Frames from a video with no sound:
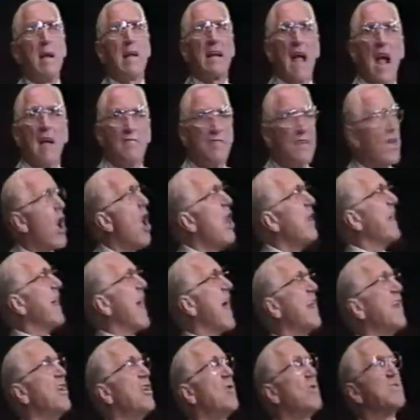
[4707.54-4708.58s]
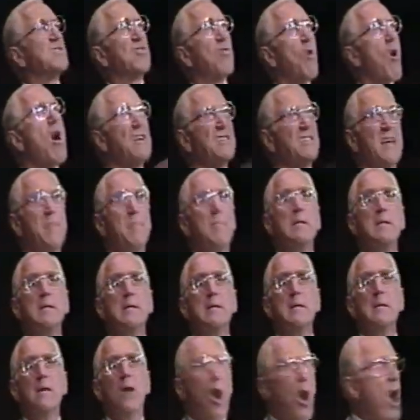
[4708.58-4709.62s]
McCarthy. All you got to do is cross him.
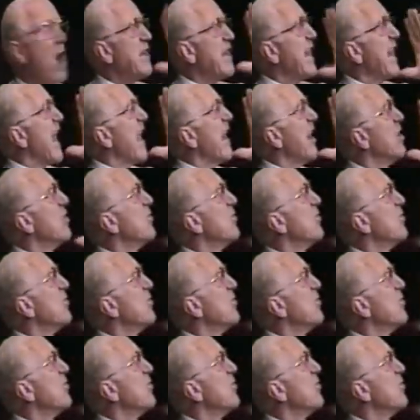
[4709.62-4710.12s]
All you got